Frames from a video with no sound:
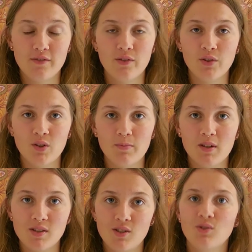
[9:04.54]
for you,
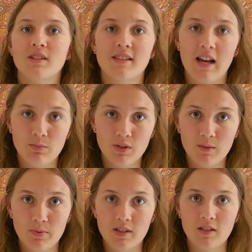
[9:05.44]
because you decide what you
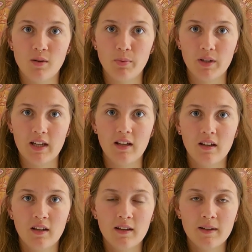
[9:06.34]
put in your body.
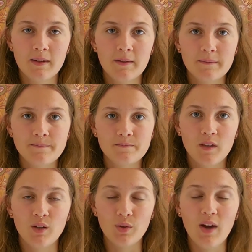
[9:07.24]

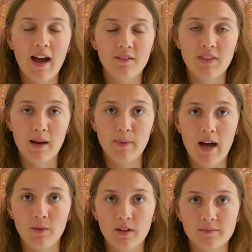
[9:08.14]
You have that
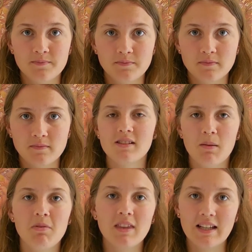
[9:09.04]
power.
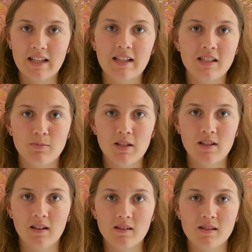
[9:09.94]
Something needs to be
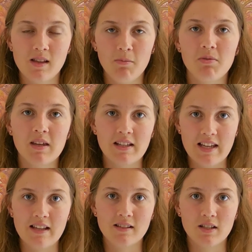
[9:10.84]
done. Something
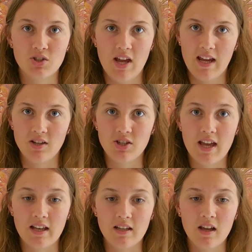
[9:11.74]
needs to change.
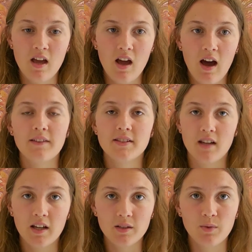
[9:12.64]
And I
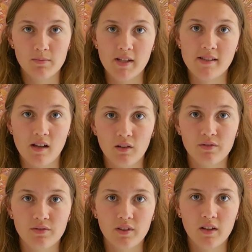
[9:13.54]
started with
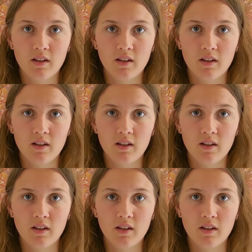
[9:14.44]
myself.